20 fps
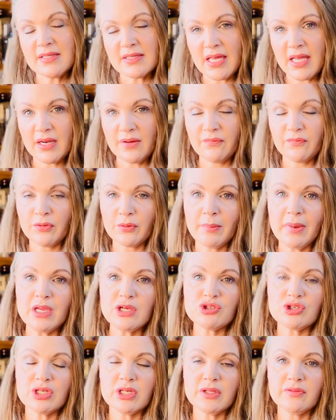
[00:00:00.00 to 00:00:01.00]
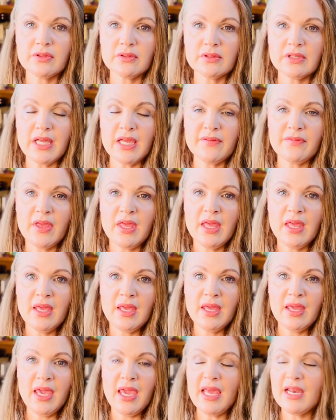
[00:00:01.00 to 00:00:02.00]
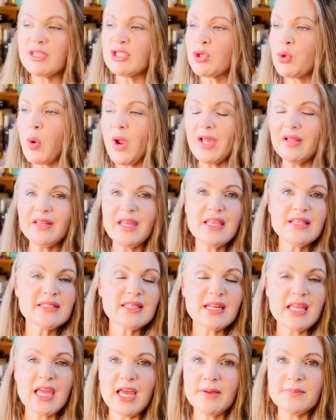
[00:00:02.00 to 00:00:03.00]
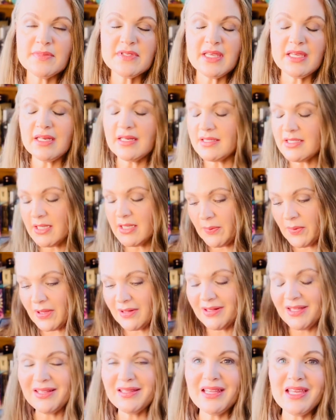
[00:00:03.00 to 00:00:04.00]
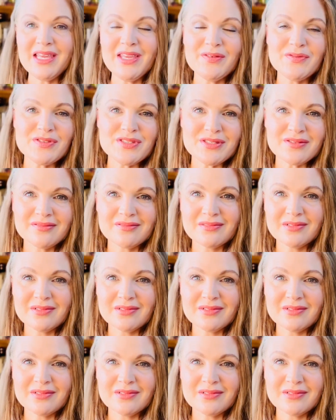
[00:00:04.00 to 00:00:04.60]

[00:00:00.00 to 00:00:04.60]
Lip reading: that information in their life. And as quickly as it comes in, it typically leaves.